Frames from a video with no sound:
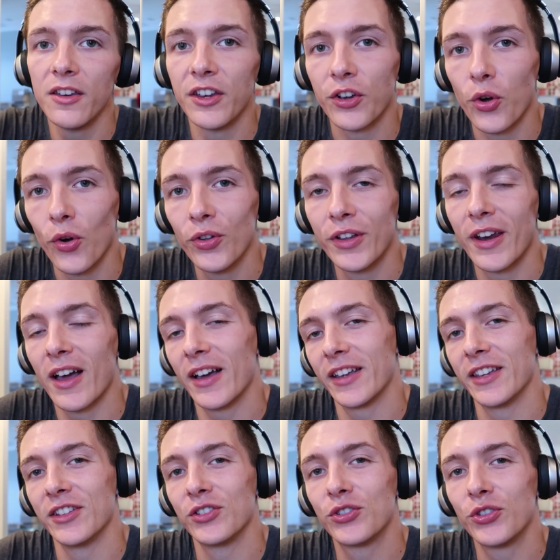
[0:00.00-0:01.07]
Nicole and I
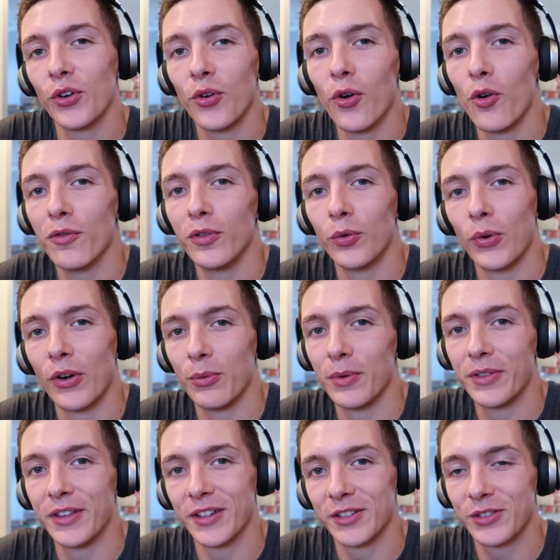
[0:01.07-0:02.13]
get so overwhelmed
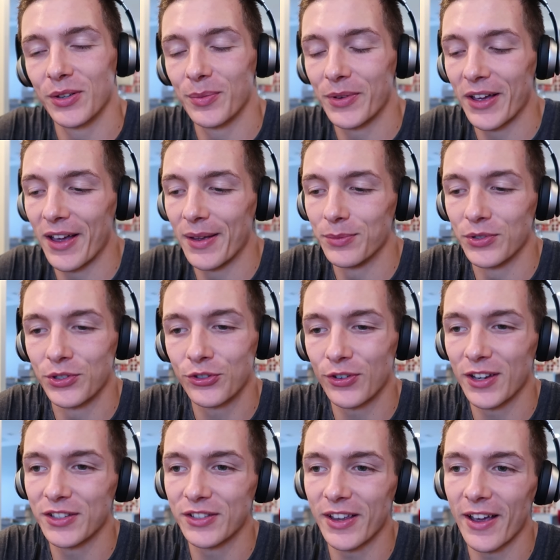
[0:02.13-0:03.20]
with things sometimes and
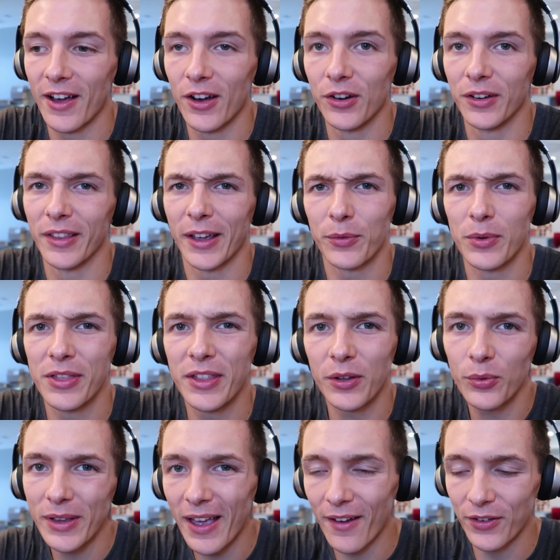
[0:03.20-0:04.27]
stressed out, and like we
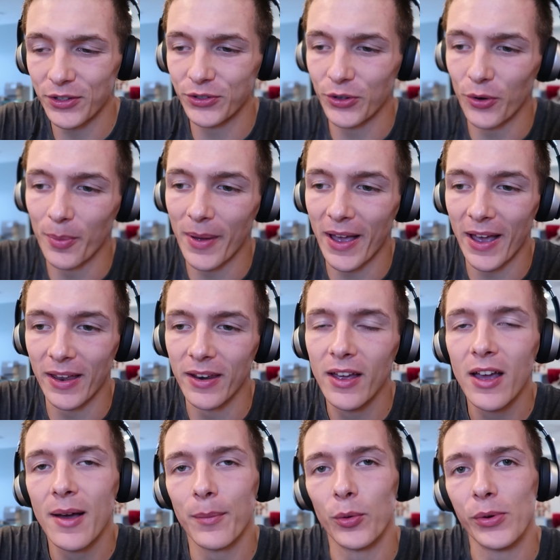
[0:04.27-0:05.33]
think we have it so bad,
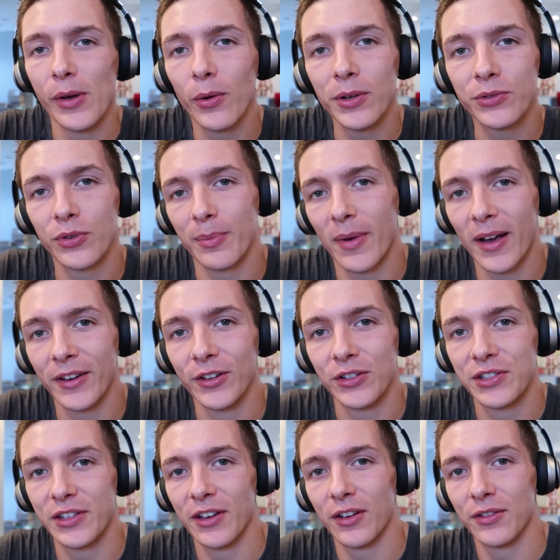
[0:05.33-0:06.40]
but we always remind
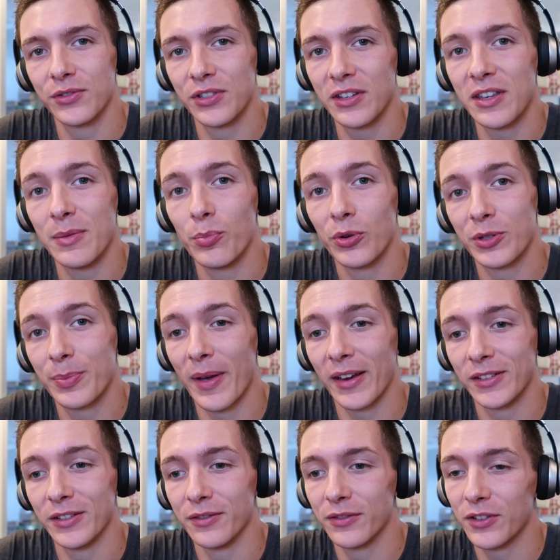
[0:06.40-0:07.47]
ourselves to keep
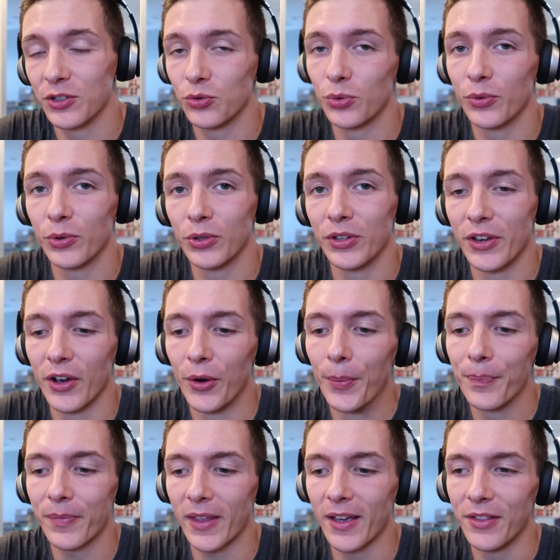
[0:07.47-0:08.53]
perspective, because we really
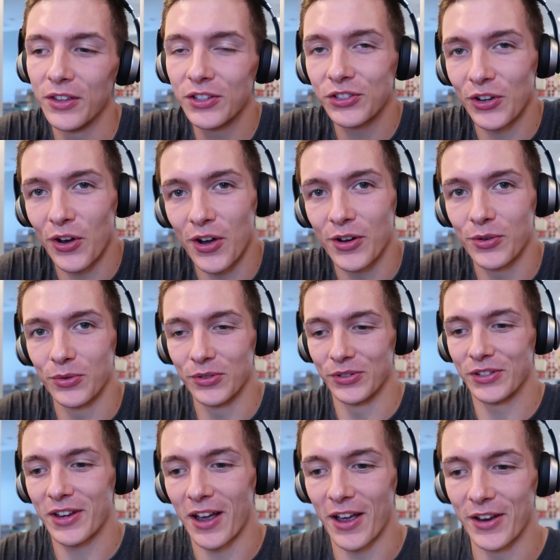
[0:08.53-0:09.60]
don't. And this song
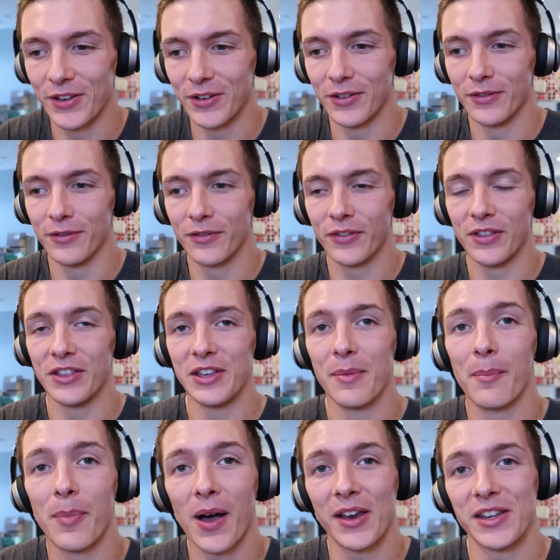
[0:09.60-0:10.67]
is kind of the
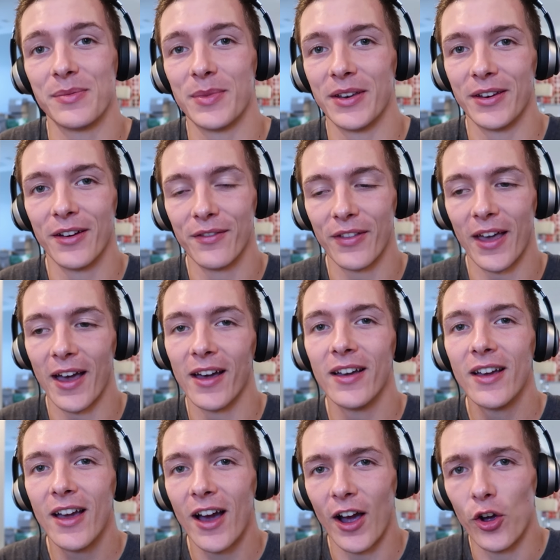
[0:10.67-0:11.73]
embodiment of that.
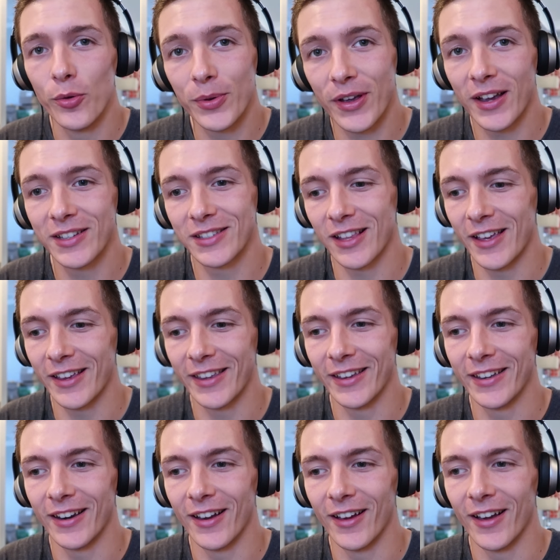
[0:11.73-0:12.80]
I hope you guys like
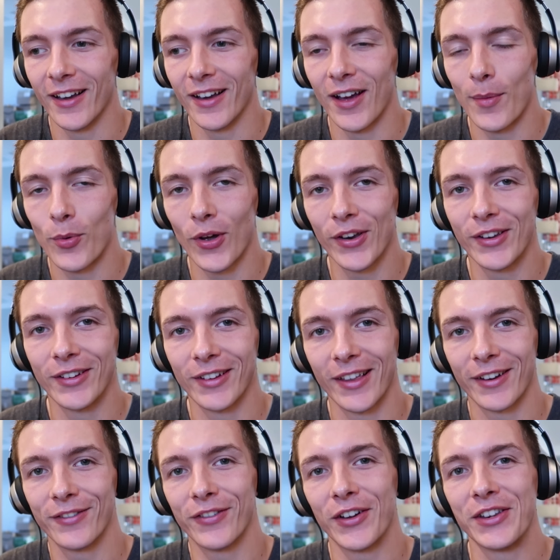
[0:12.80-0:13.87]
it. I brought in
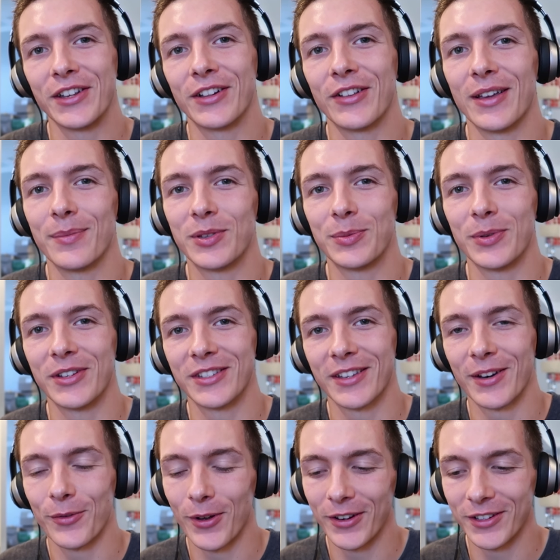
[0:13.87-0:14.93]
like funny clips because I
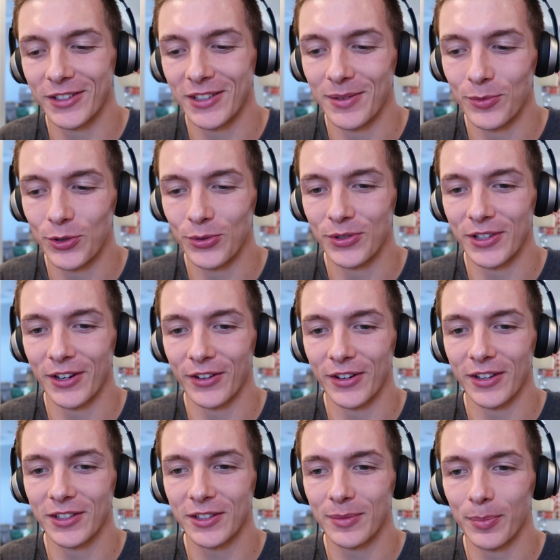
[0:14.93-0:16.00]
didn't want it to seem too
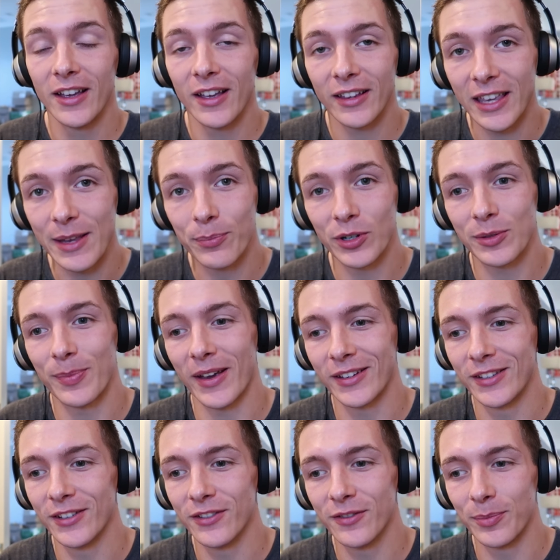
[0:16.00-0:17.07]
serious. Keep
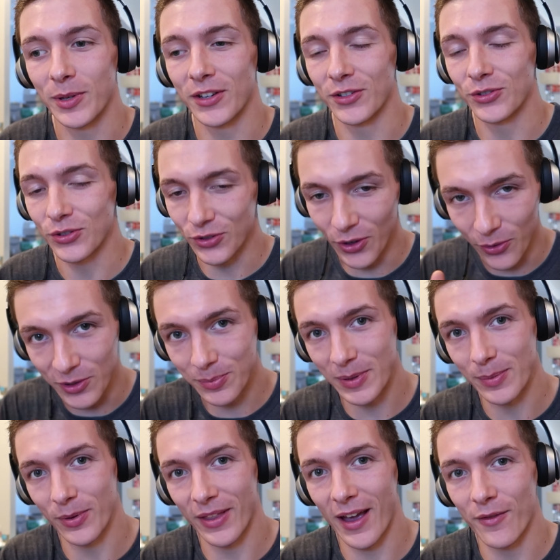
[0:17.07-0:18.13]
perspective, because there's always
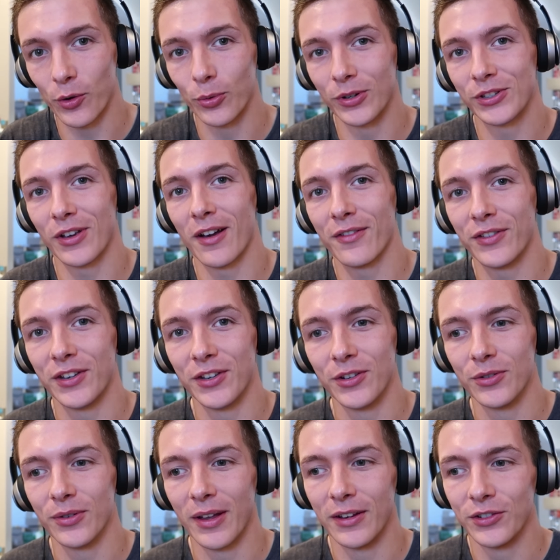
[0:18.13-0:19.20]
people that have it worse off than
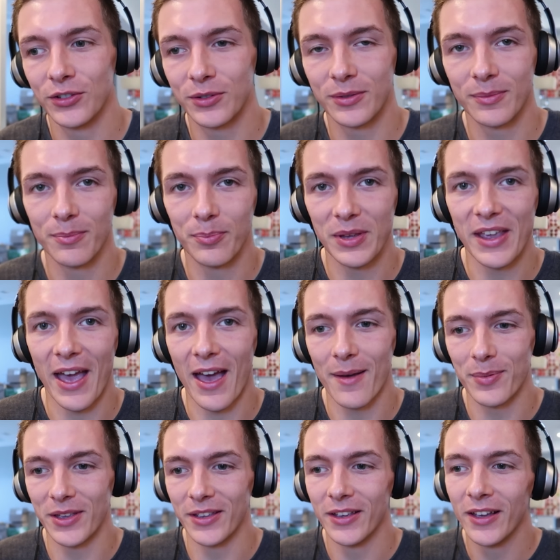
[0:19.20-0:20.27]
you, and just be
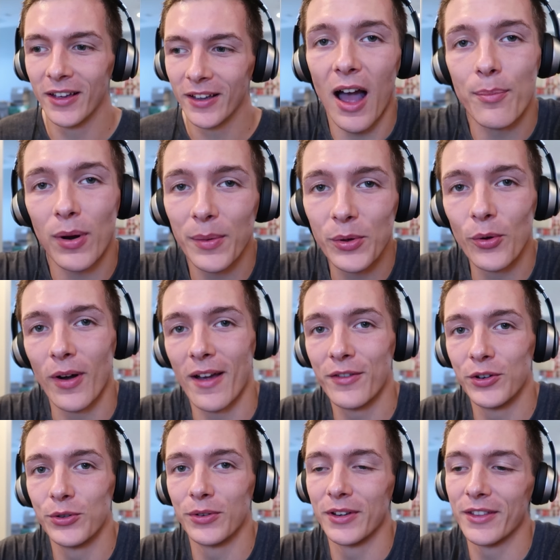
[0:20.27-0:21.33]
happy. I probably won't
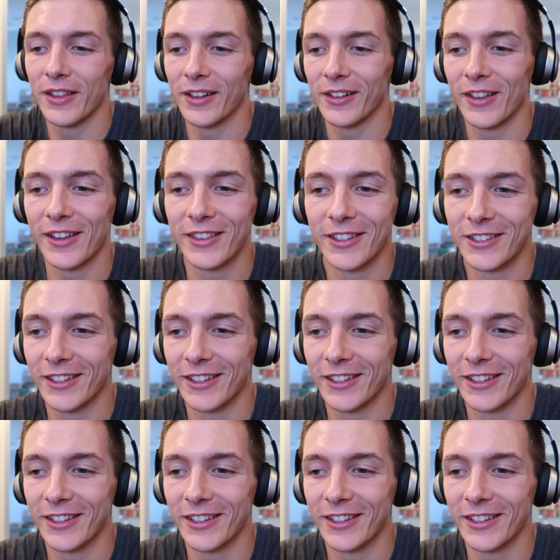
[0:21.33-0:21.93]
ever do anything like